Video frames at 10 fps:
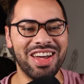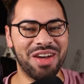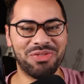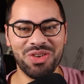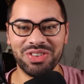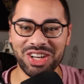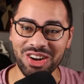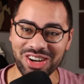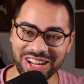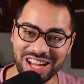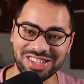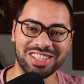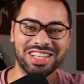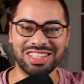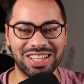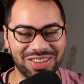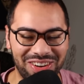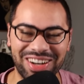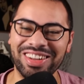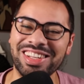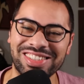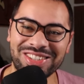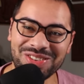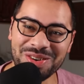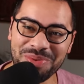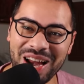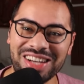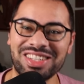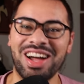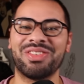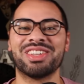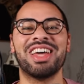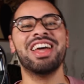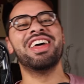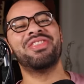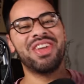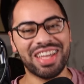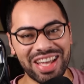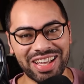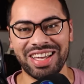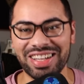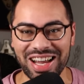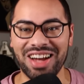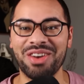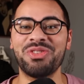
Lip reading: If you have a congregation that doesn't want to listen to a branch office, they get kicked out.